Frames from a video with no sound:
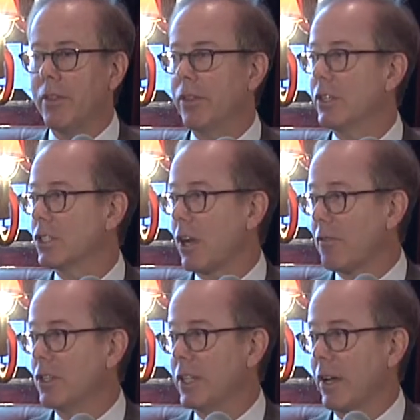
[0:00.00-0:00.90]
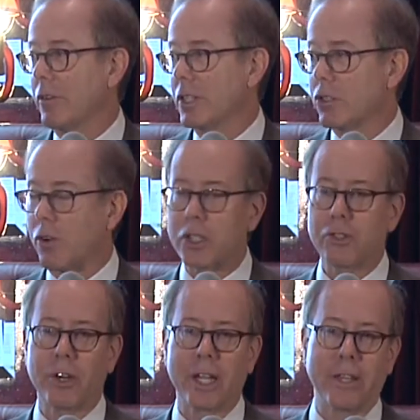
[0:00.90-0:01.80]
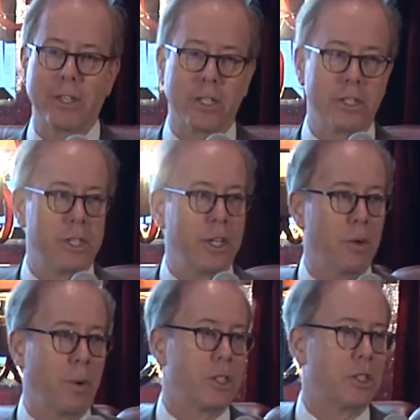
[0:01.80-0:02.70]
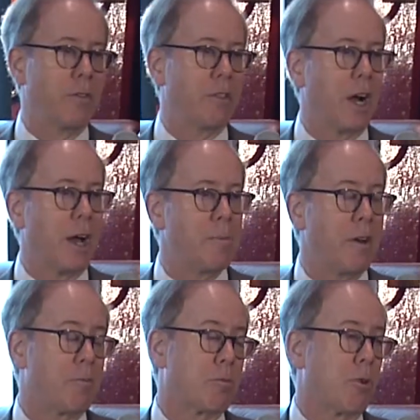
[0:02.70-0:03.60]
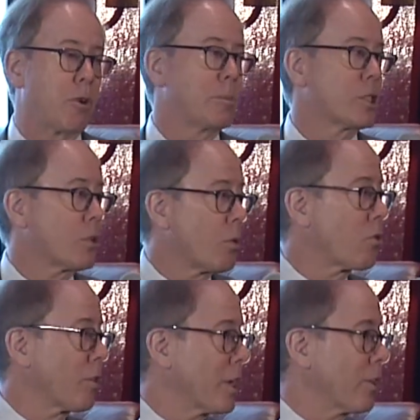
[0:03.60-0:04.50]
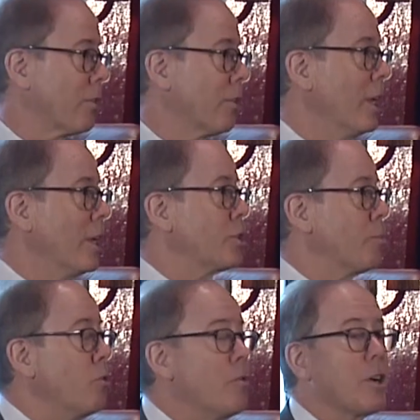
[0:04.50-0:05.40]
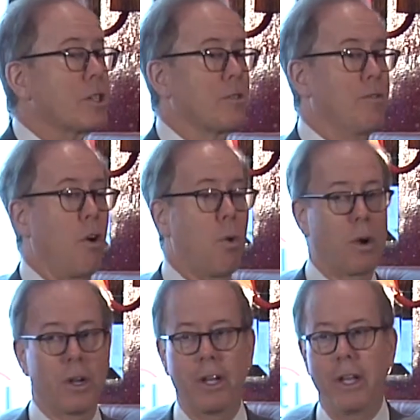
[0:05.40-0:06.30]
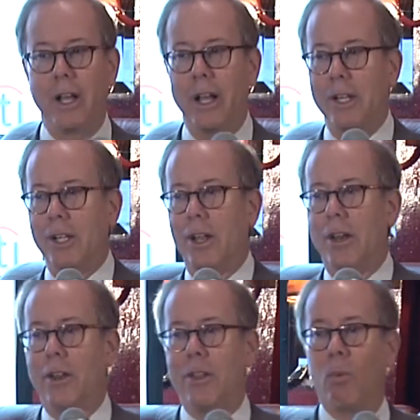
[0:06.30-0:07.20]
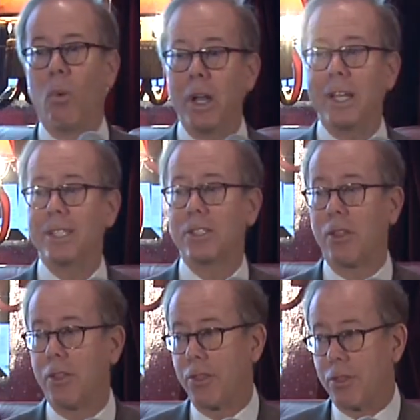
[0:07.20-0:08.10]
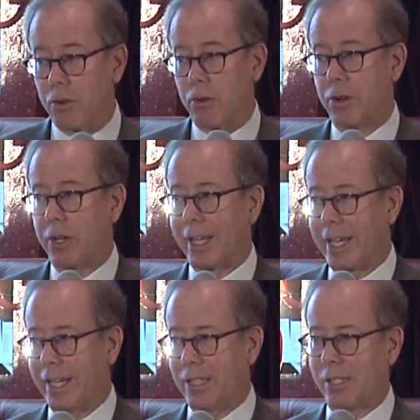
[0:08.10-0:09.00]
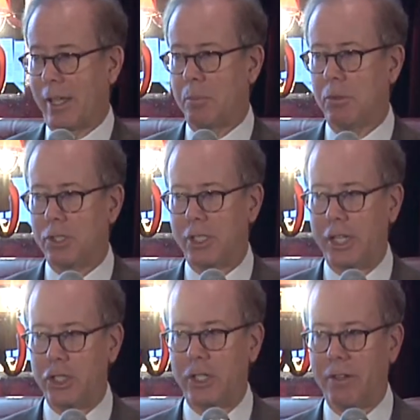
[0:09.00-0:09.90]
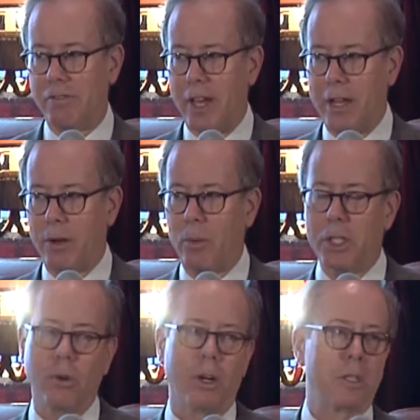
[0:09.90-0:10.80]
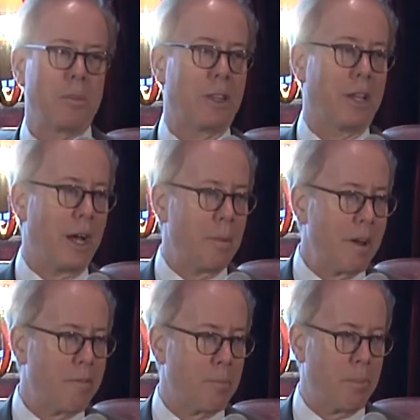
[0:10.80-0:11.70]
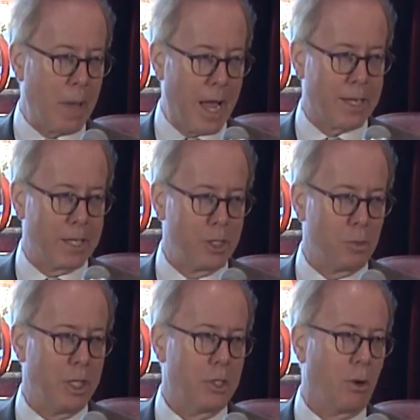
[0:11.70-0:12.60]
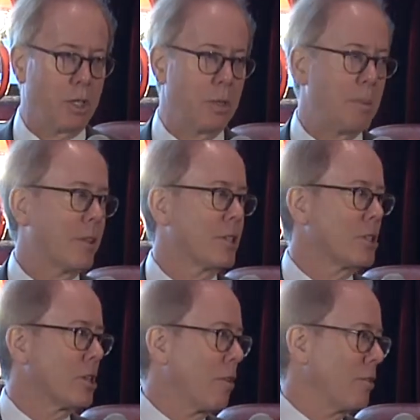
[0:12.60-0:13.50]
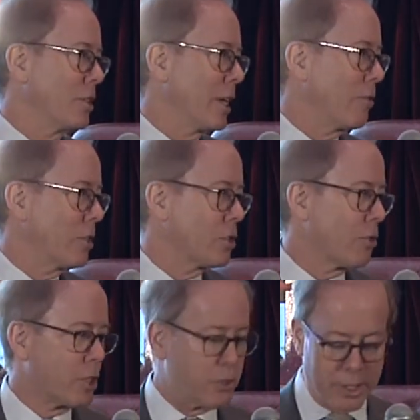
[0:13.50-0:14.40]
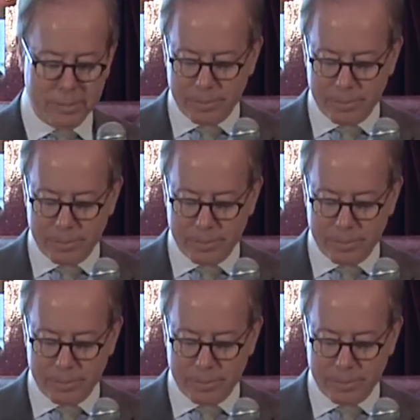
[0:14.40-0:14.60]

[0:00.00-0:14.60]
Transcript: the sovereign debt restructuring and the continuation of the IMF program is so critical to move us forward. What is the third key stabilization event? We talked about the IMF package. We talked about the sovereign debt restructuring.